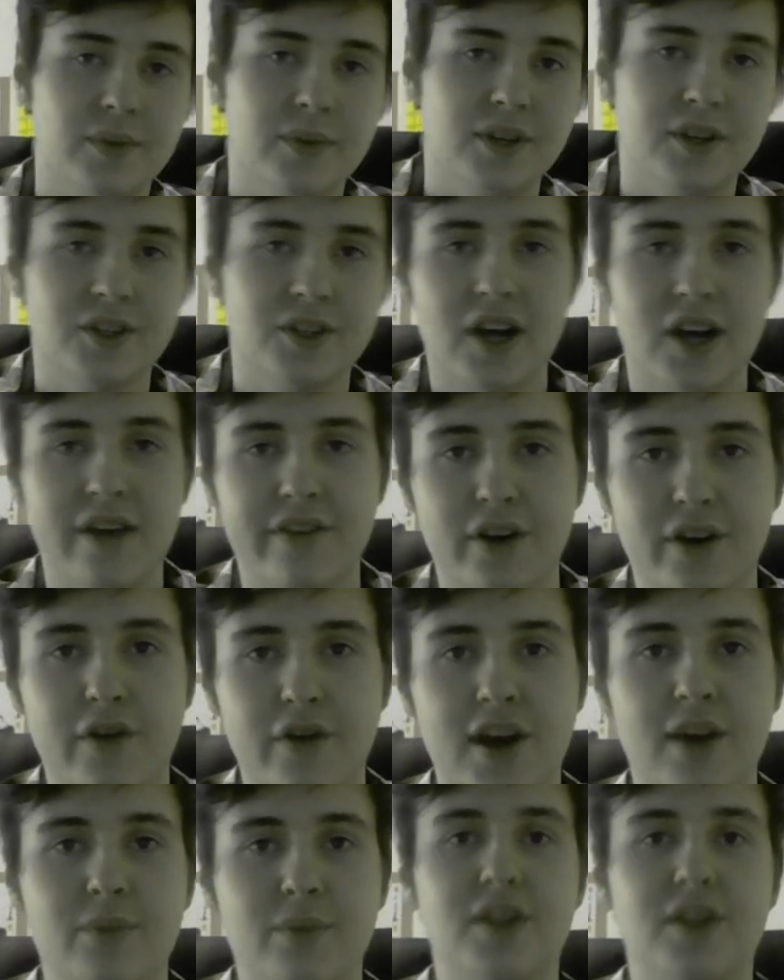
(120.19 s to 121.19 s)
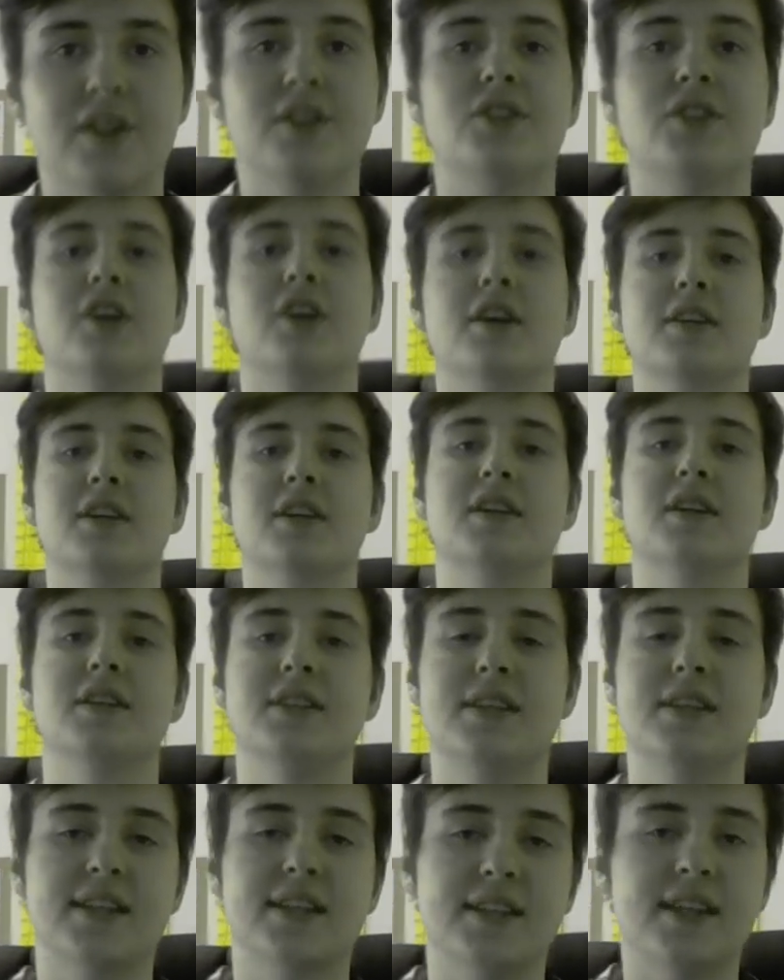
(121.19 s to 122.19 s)
when you're driving around with the instructor,
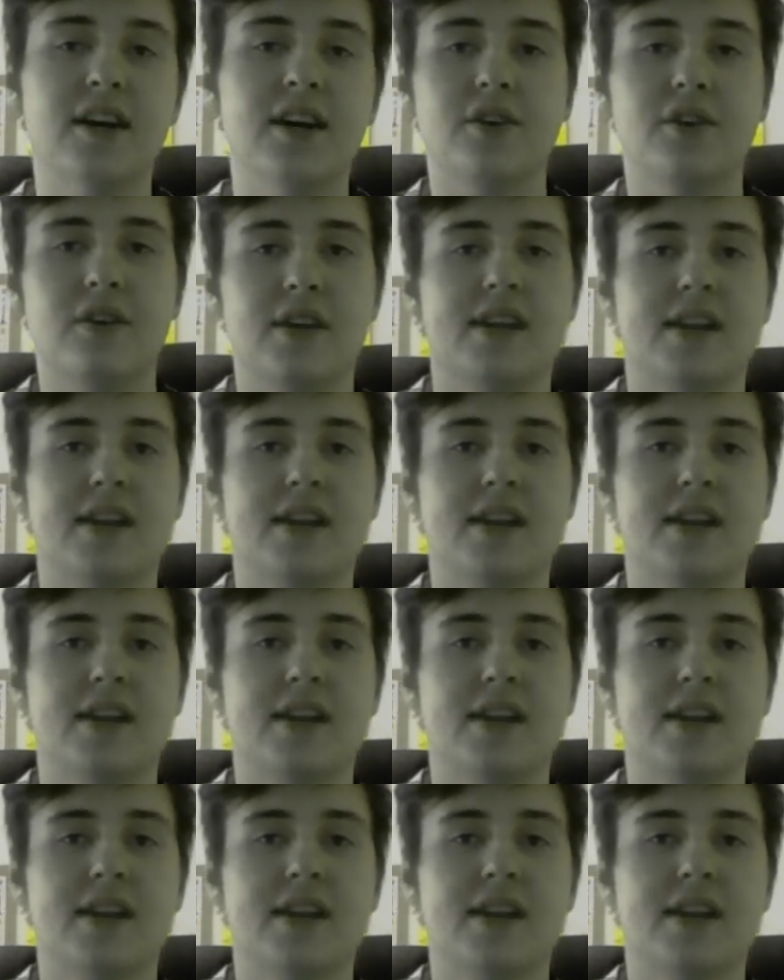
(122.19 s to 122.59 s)
because he can tell you